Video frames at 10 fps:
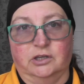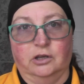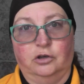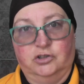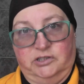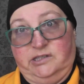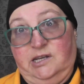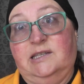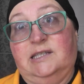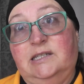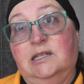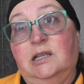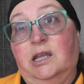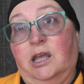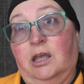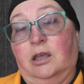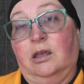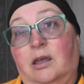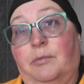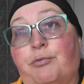You know, it's still
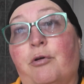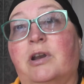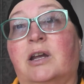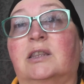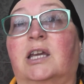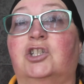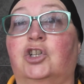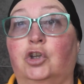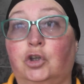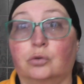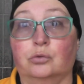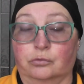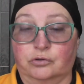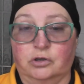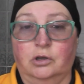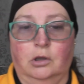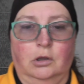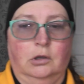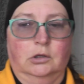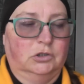a product that you use.
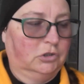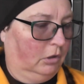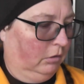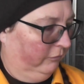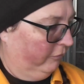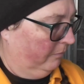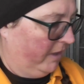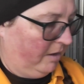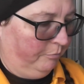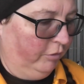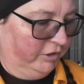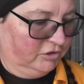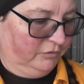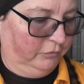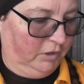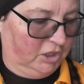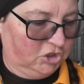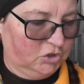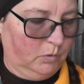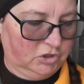So from that point of view, I
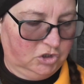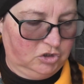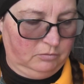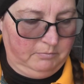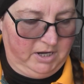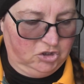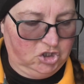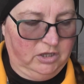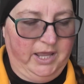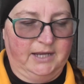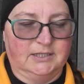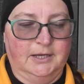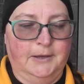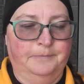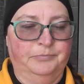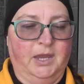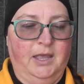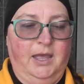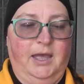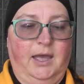just wanted to mention that.
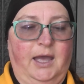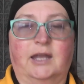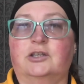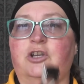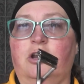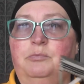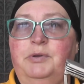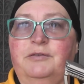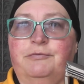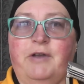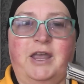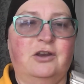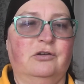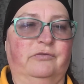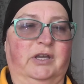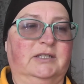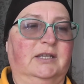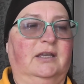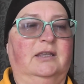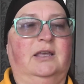And don't be afraid of
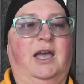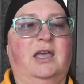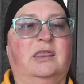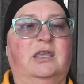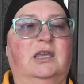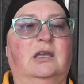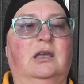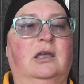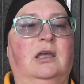it. I think